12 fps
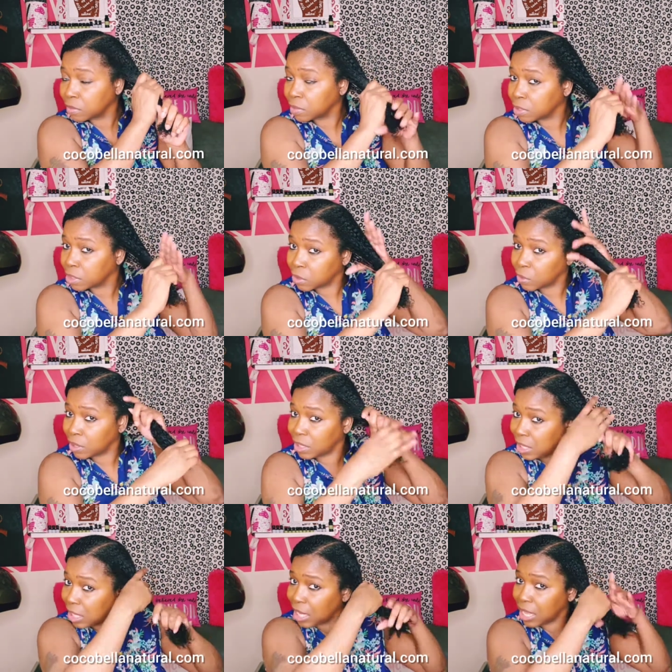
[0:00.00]
Squeeze
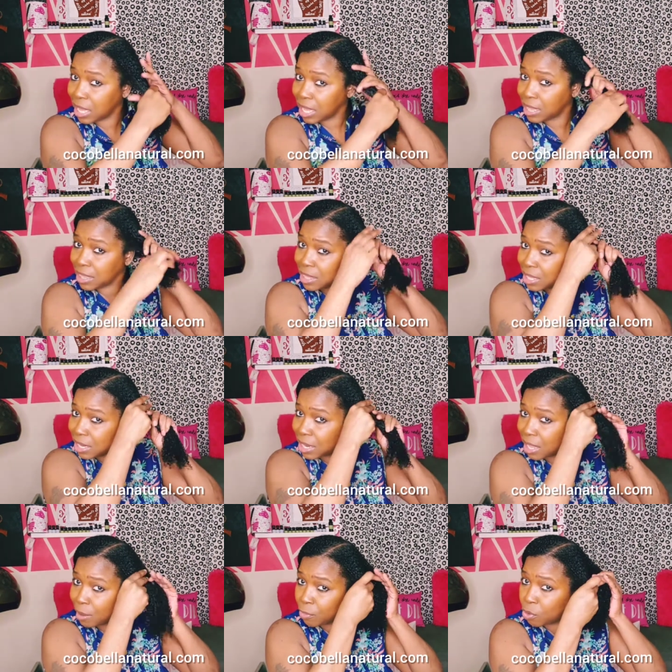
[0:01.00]
it in, and then
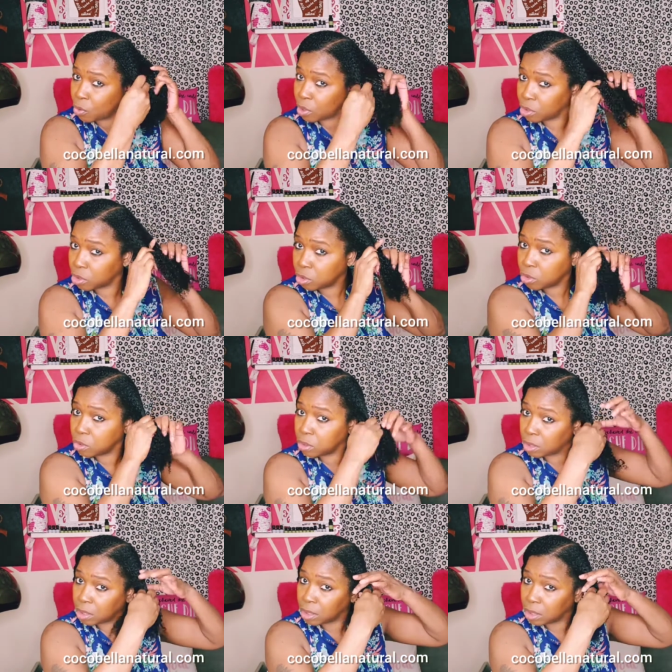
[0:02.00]
I'm going to
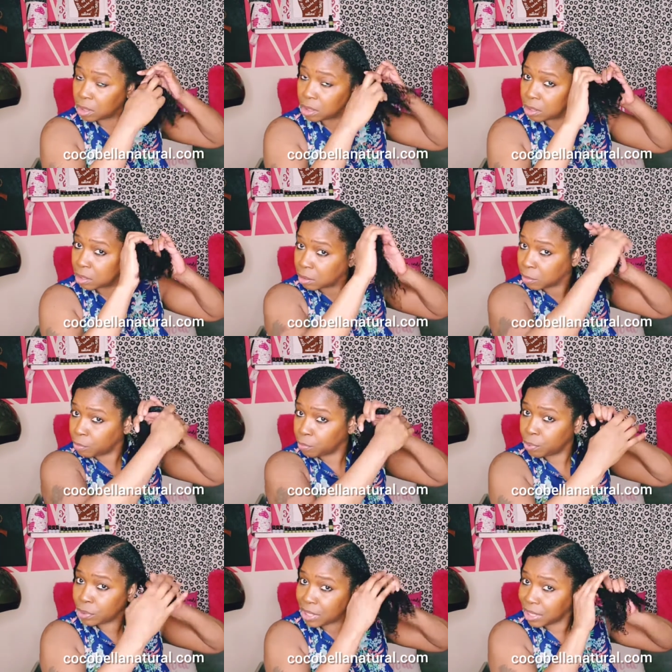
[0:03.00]

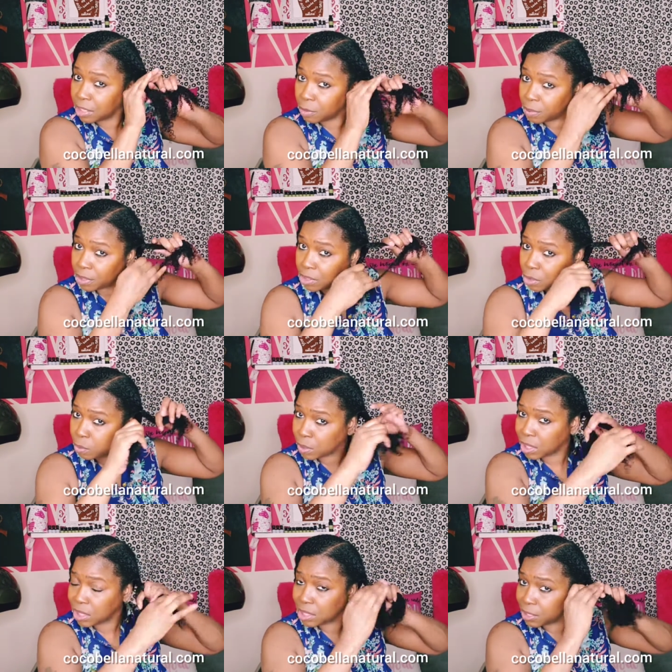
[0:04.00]
put that in a big
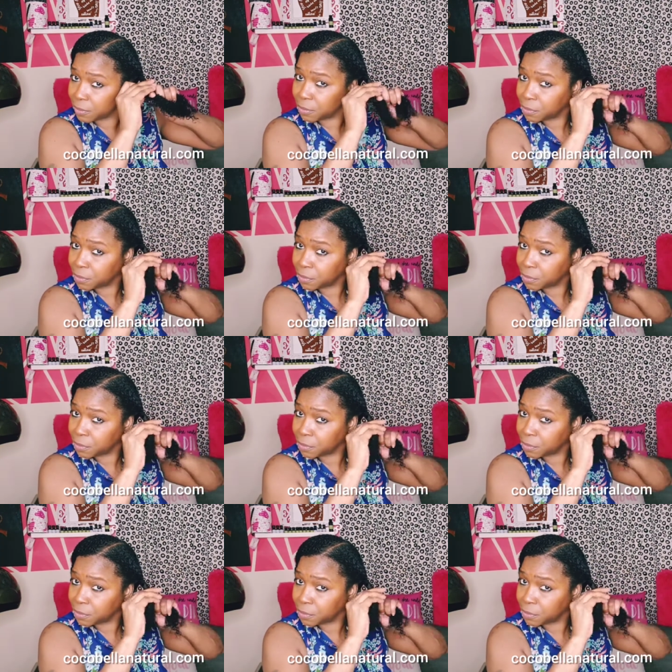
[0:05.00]
twist.